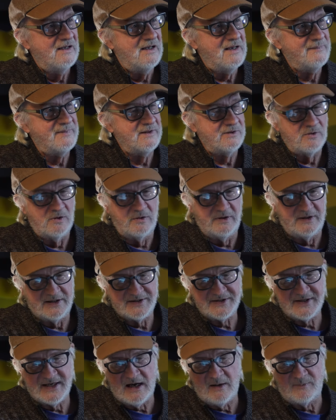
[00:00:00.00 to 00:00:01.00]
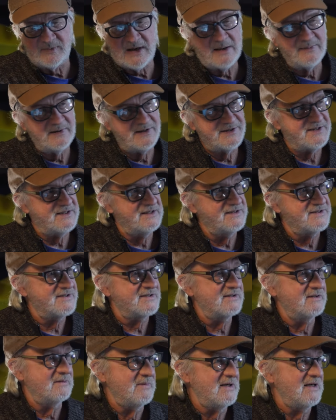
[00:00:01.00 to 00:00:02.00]
I've been growing this now probably
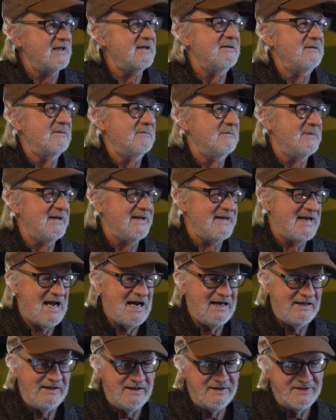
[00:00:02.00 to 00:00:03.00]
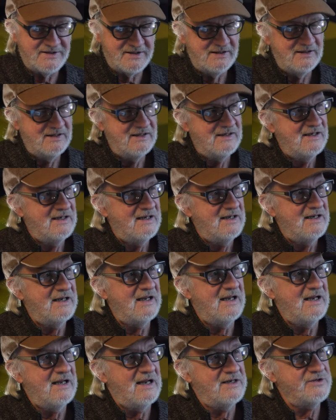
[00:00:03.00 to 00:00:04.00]
since the mid mid 90s.
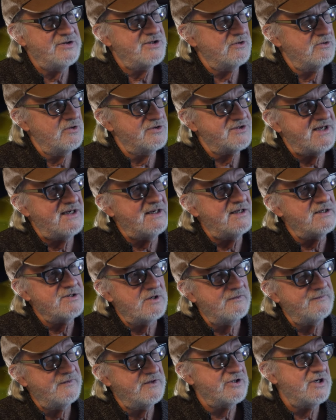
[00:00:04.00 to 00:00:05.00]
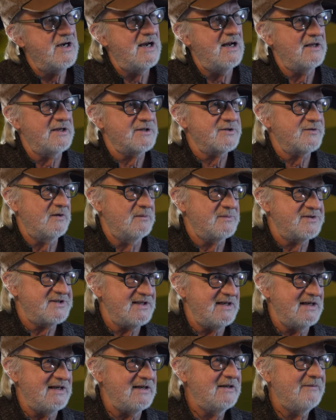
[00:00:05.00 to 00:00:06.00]
I used to grow Stachys officinalis from
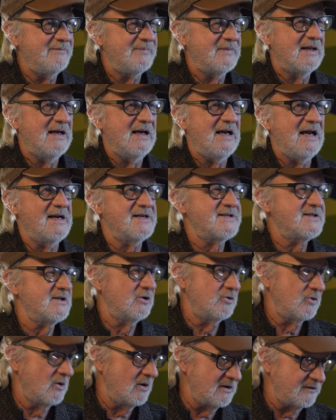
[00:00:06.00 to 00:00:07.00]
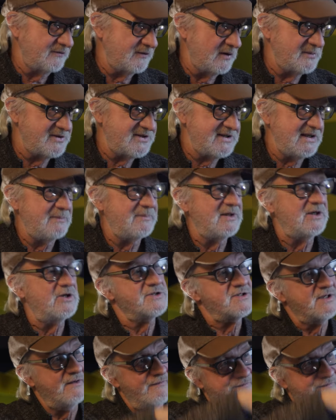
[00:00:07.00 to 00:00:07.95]
seed. And I still grow it from seed because